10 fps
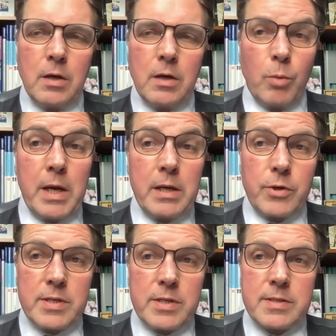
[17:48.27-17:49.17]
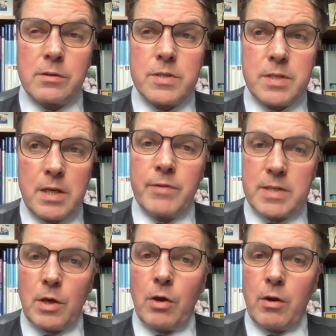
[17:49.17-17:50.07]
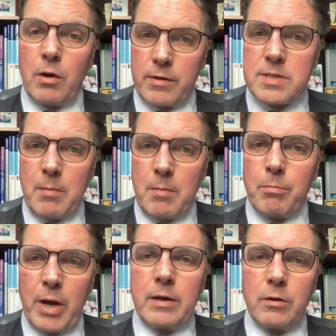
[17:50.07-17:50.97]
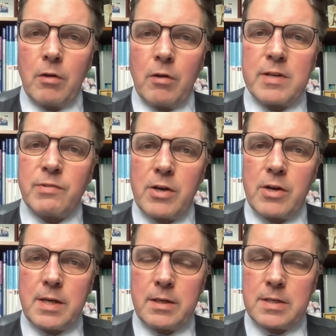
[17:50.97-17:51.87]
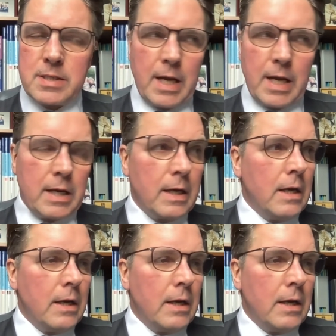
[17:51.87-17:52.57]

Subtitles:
Would be interesting to see if it's all the same brand of, as far as I understand,